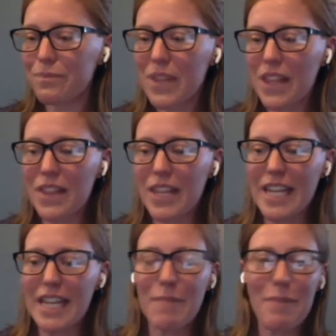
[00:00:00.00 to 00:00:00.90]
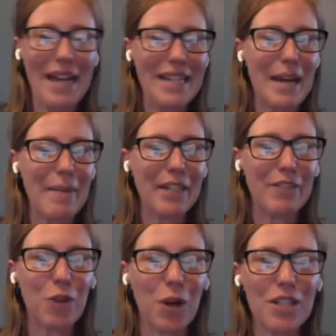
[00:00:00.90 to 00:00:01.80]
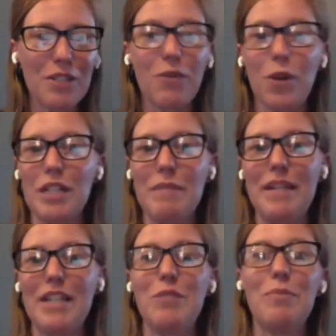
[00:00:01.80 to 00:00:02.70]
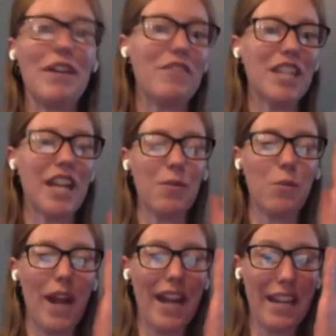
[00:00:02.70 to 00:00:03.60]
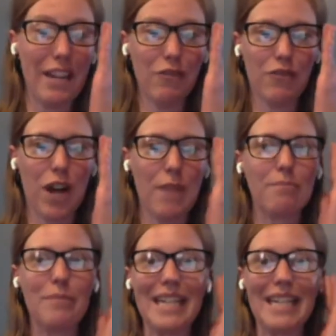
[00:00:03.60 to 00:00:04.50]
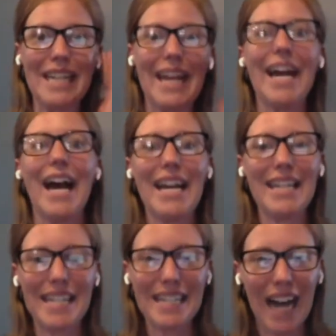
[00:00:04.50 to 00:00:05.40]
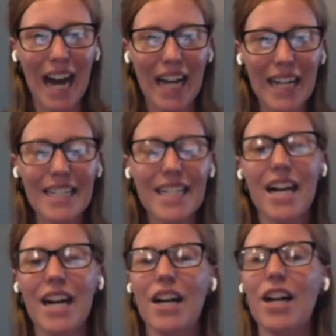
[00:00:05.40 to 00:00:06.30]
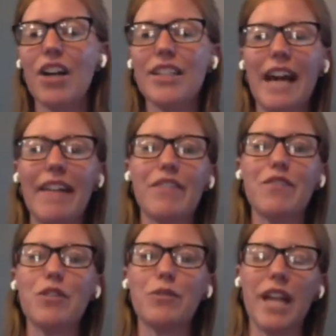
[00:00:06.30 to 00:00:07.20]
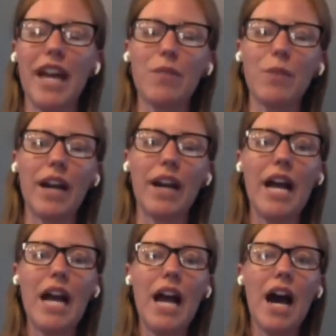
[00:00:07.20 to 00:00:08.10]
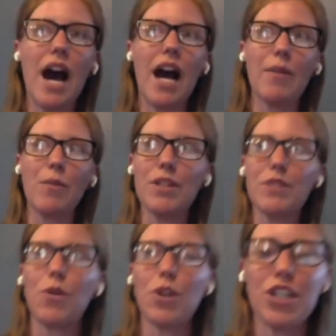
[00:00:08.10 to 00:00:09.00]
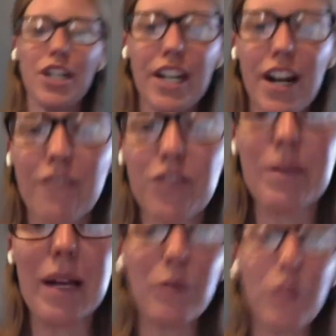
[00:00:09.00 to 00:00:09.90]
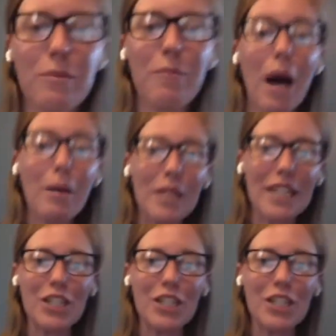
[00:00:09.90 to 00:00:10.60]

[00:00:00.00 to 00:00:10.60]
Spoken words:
the pandemic, of course, forced me to pivot away from being a hiking guide on the island of Newfoundland, where I was fortunate enough to be able to publish